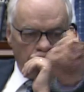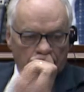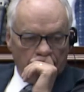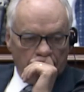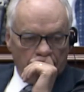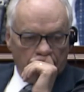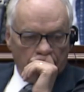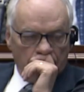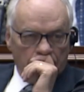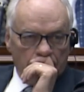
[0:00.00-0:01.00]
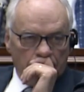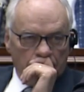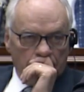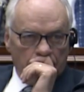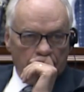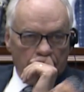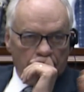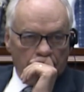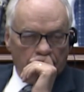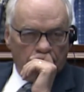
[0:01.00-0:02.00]

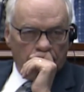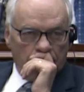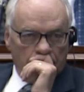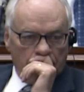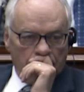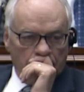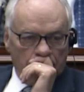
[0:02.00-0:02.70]
The person shown says nothing.